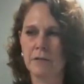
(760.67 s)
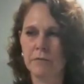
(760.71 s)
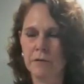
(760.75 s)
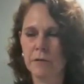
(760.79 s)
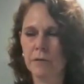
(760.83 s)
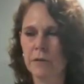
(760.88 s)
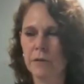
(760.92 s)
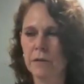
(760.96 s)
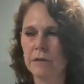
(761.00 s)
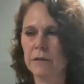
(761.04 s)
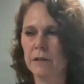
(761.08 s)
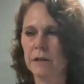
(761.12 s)

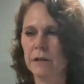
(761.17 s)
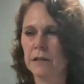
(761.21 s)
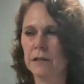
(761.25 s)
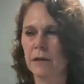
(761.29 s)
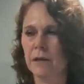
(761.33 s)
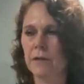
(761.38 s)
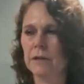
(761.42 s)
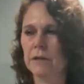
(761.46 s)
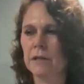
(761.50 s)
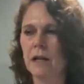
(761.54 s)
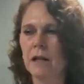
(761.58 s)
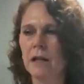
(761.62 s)
fewer than 6
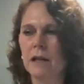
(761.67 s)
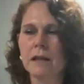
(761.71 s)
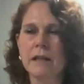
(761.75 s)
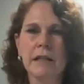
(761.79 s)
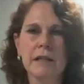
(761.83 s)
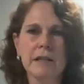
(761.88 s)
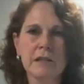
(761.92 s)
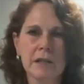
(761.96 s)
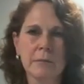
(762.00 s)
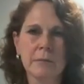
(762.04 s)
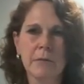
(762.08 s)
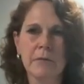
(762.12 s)
hours,
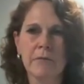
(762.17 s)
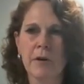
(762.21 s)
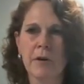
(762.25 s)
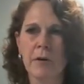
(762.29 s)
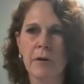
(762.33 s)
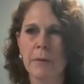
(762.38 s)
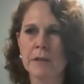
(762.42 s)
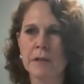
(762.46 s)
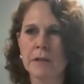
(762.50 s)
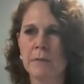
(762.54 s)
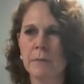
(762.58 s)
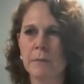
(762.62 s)
leads to
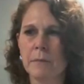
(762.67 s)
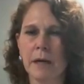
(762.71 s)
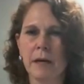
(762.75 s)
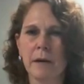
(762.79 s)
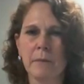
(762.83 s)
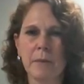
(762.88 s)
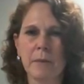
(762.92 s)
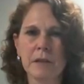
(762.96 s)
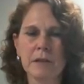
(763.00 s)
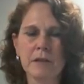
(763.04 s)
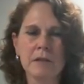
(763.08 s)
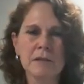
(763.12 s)
performance
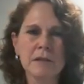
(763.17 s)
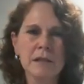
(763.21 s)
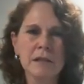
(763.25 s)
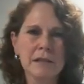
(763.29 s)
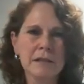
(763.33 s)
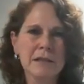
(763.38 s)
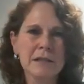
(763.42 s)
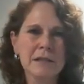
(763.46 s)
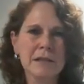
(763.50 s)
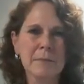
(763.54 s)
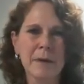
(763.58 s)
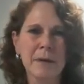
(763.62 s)
impairment. So
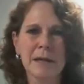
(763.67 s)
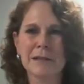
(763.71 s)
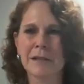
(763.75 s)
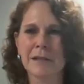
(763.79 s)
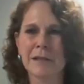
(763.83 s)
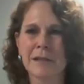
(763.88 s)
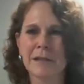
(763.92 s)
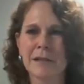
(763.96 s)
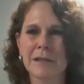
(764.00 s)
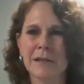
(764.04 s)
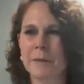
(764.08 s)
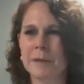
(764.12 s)
6 is the
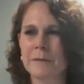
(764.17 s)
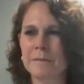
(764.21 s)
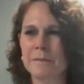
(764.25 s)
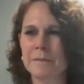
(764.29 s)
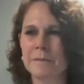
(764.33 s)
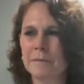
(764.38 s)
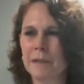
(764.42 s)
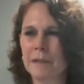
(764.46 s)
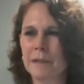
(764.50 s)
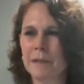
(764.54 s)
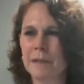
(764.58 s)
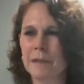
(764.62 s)
magic number.
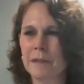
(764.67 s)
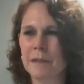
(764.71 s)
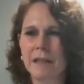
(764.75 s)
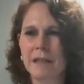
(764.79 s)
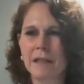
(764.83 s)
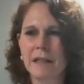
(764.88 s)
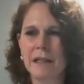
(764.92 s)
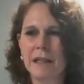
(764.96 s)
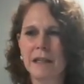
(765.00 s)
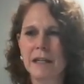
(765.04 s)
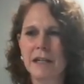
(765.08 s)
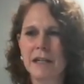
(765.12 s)

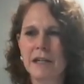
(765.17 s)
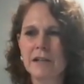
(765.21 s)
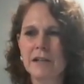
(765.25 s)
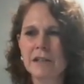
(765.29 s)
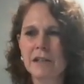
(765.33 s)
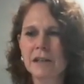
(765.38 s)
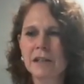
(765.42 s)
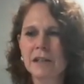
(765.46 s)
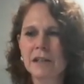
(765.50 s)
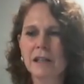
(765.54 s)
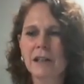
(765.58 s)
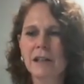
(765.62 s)
Here's
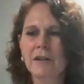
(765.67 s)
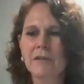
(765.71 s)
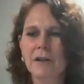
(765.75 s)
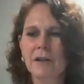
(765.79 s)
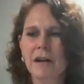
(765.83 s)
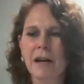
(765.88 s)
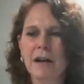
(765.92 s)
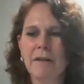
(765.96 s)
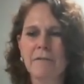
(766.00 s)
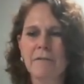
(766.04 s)
a little graph